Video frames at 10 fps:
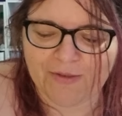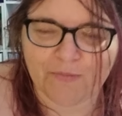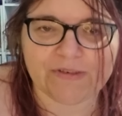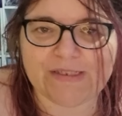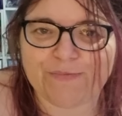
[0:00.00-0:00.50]

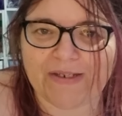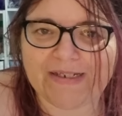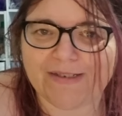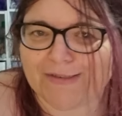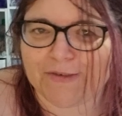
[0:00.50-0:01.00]
which is funny
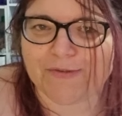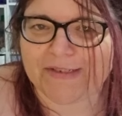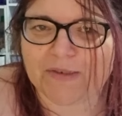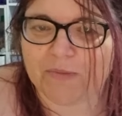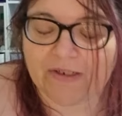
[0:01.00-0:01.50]
because in New
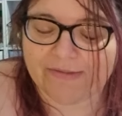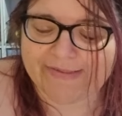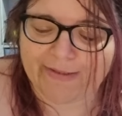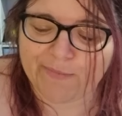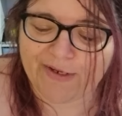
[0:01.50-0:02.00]
Zealand we don't
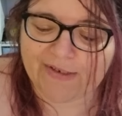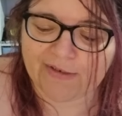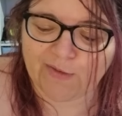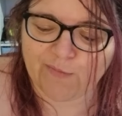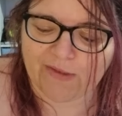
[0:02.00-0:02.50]
celebrate
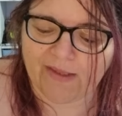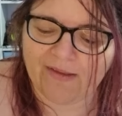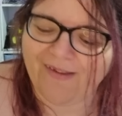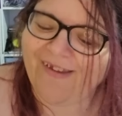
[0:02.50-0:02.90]
it, go figure.